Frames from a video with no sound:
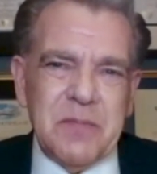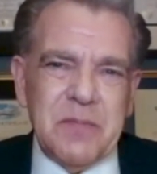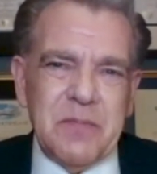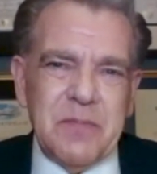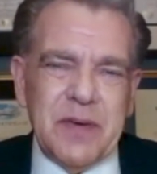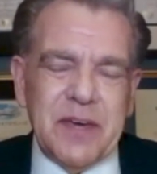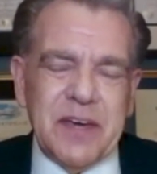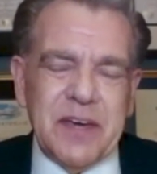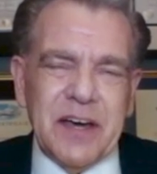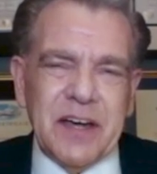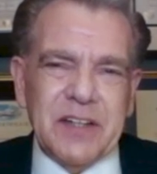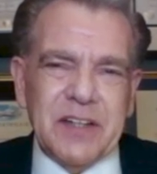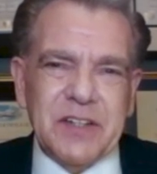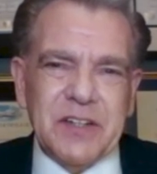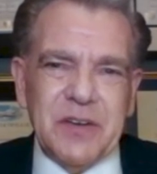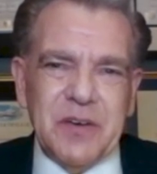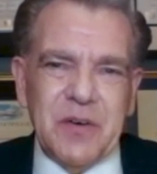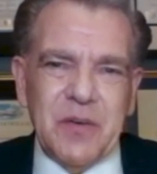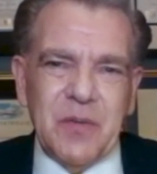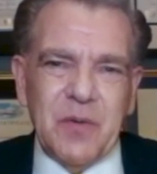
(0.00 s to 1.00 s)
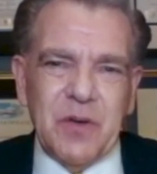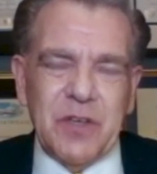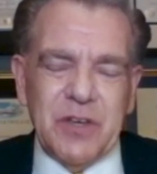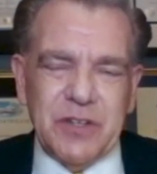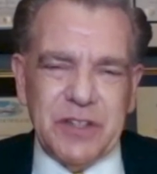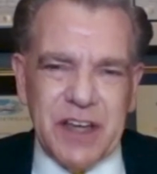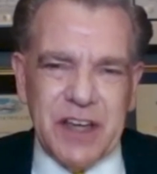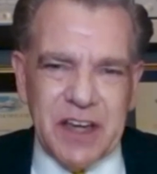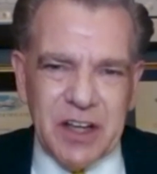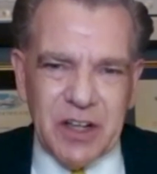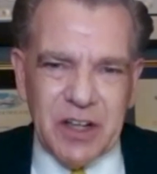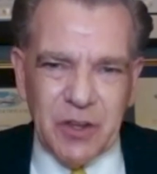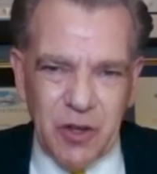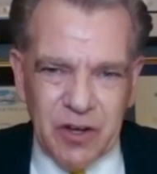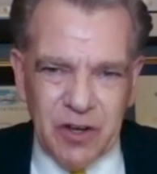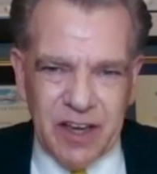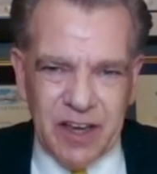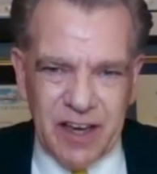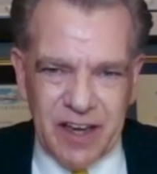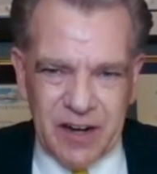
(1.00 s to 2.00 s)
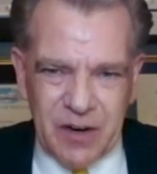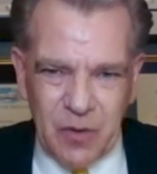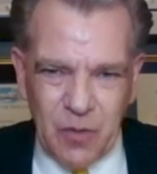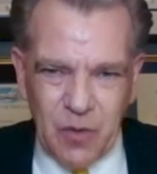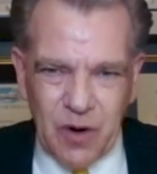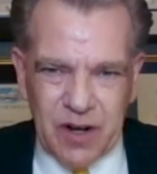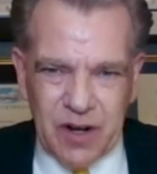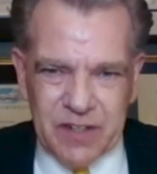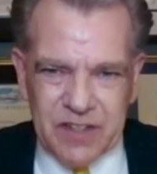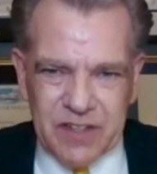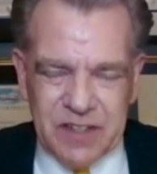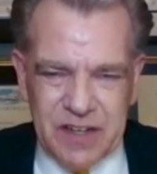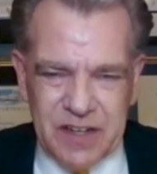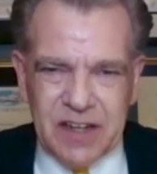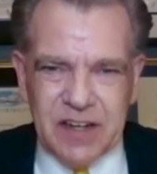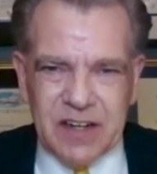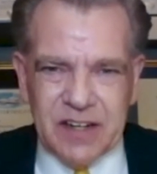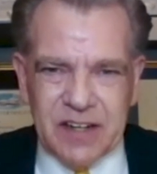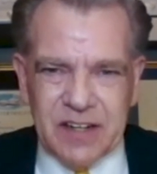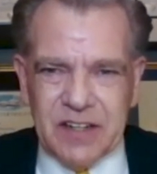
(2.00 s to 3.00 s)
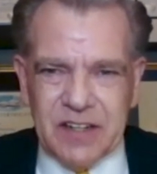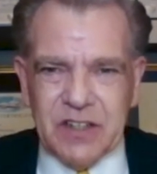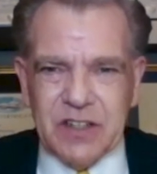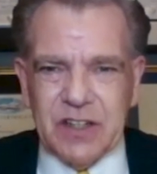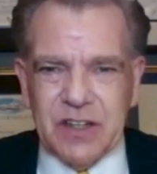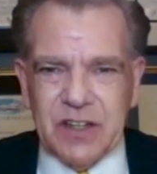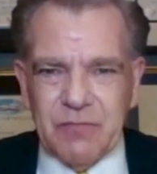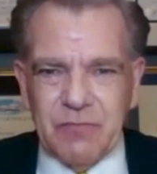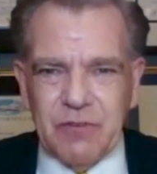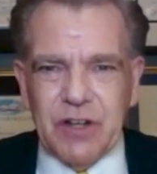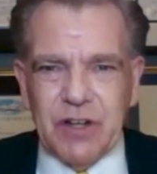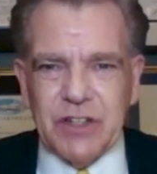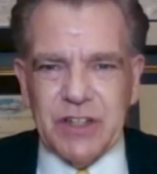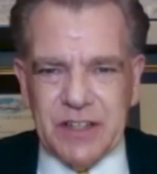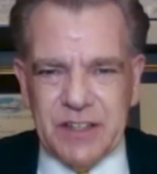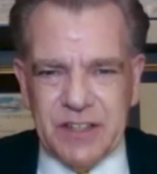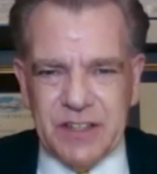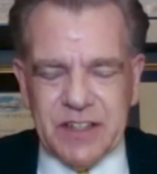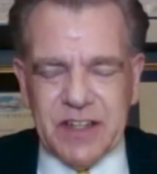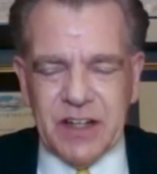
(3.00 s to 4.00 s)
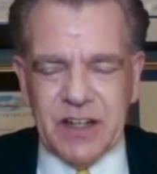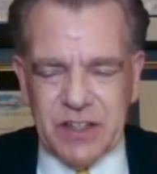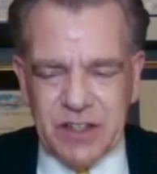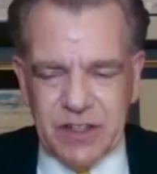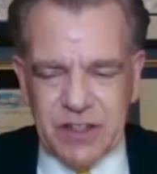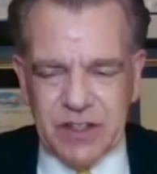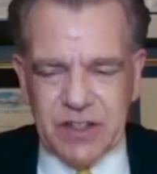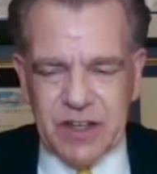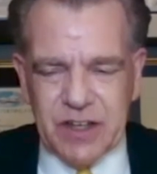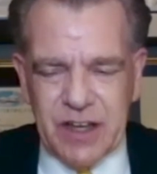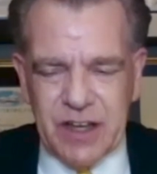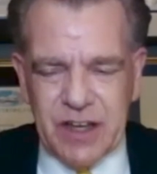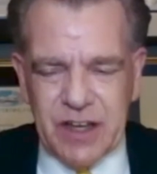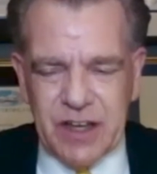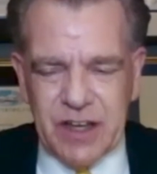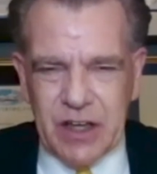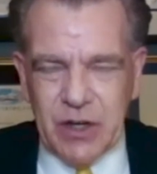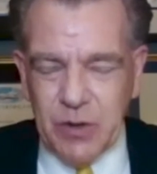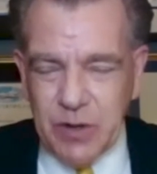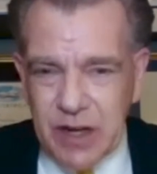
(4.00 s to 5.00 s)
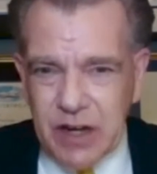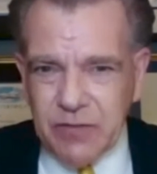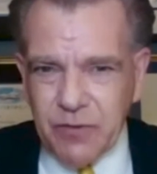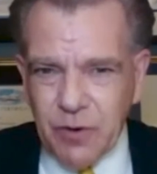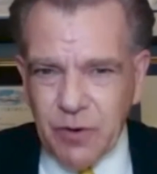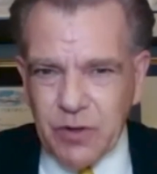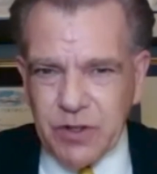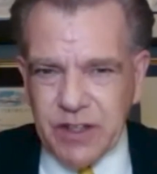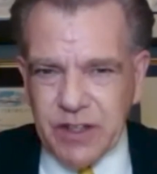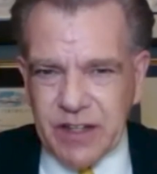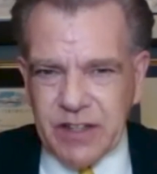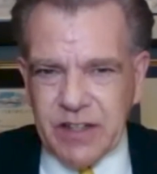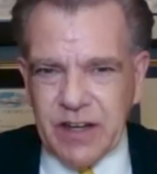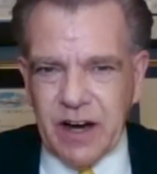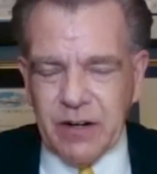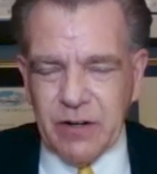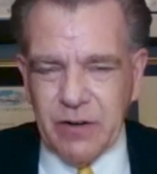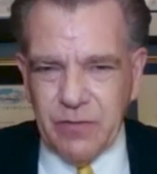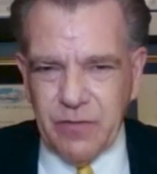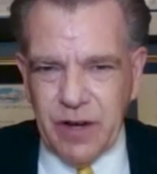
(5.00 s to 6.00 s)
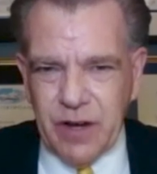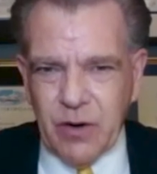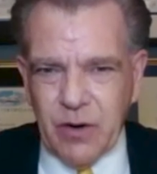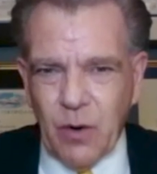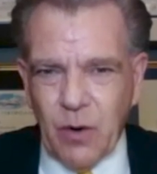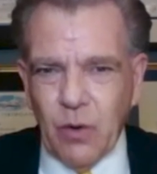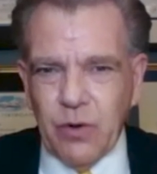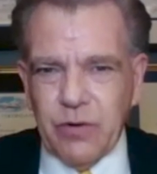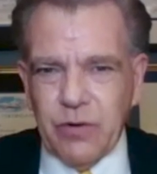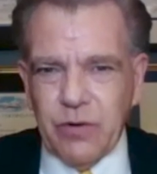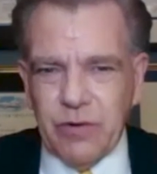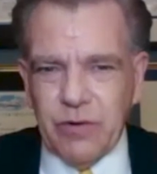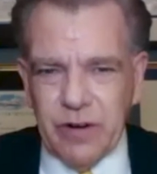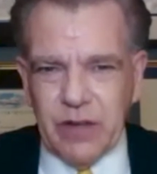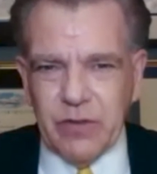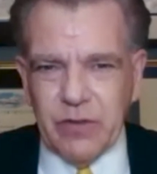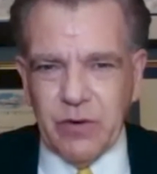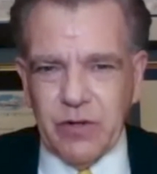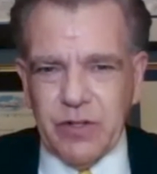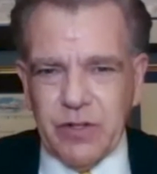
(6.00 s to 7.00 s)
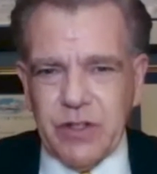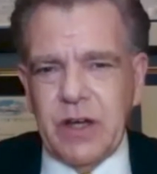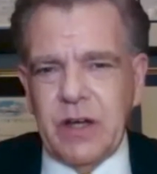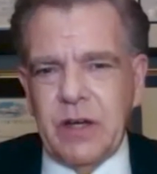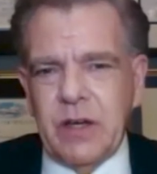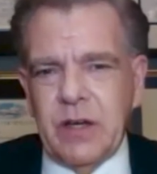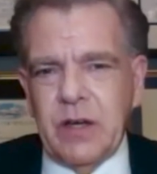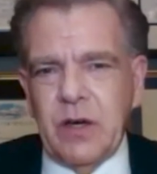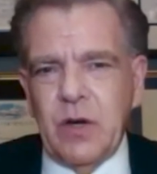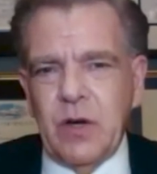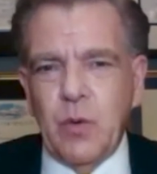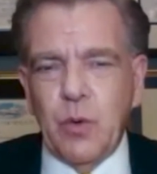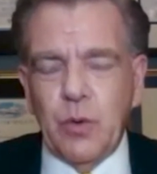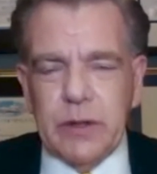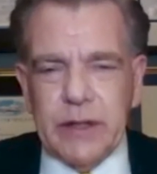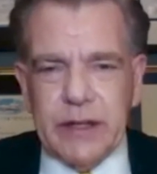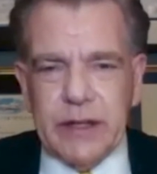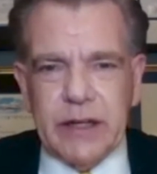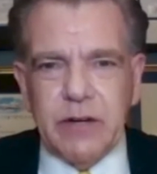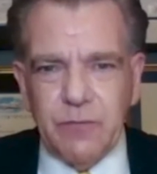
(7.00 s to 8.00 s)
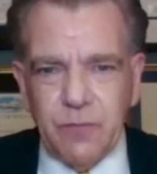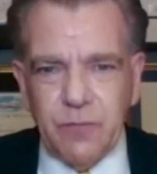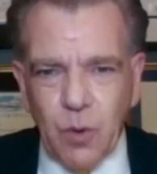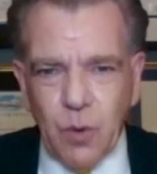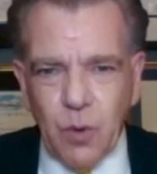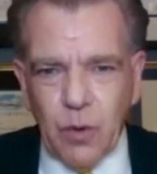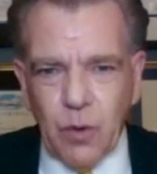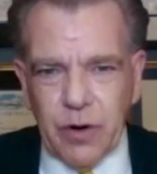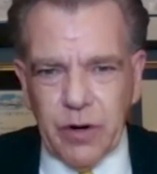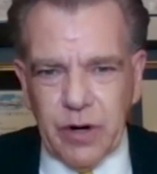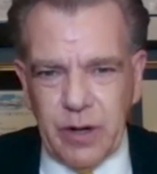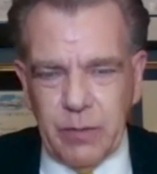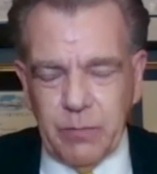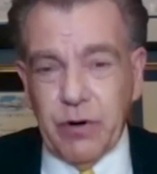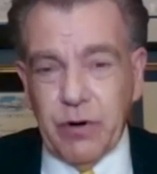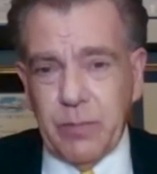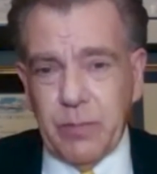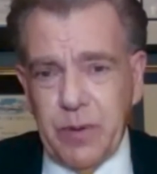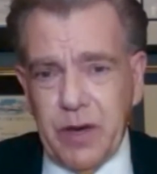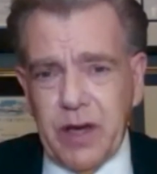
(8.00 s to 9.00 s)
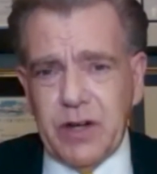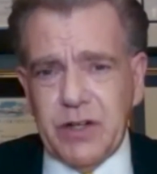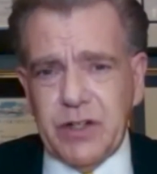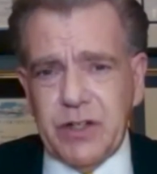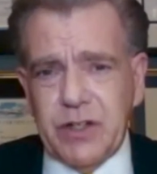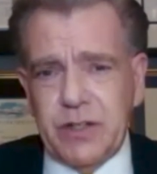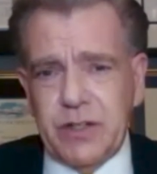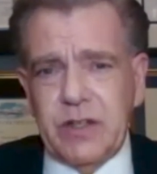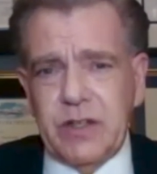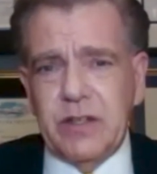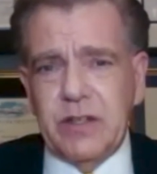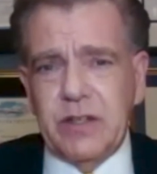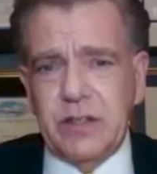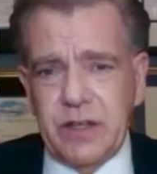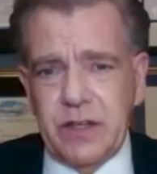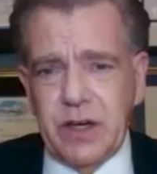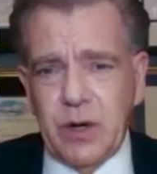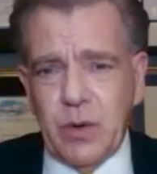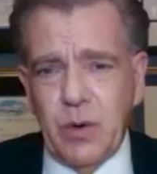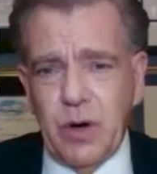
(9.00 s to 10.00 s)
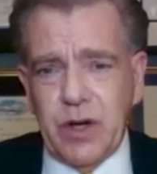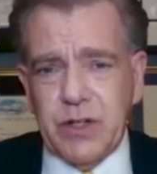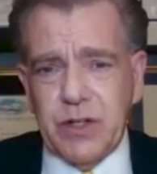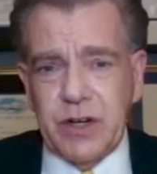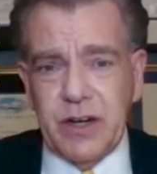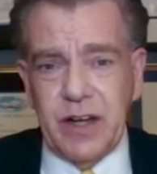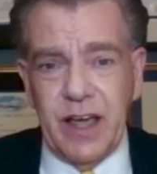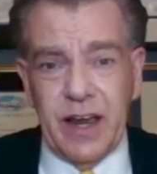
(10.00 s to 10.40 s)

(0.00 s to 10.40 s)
Because when you take a look at what it's needed to reach consensus, you need folks like Dr. Van Holder and others who will lean forward and bring patients into the equation.